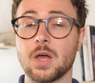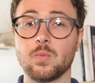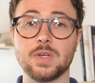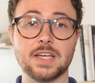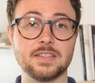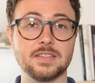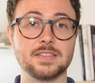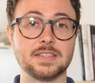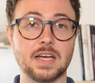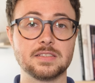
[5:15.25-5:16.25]
we can
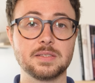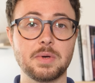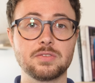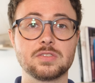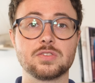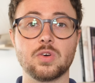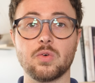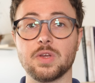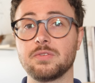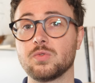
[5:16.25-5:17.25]
discuss about,
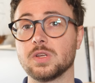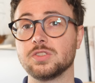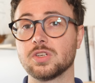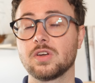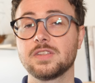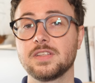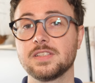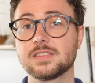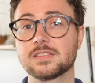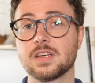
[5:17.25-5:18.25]
so if you enjoyed
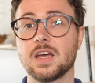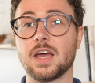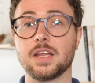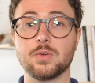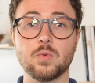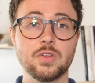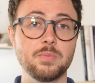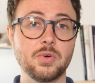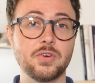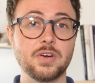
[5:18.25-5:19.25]
this and you want
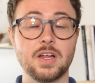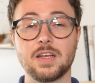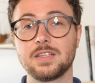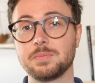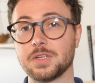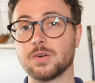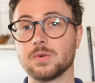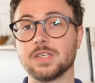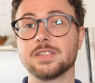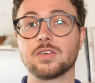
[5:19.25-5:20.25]
more, let me
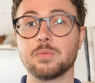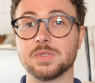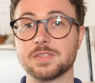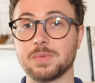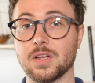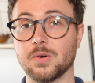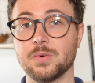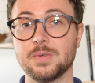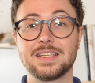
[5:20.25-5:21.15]
know in the comments below.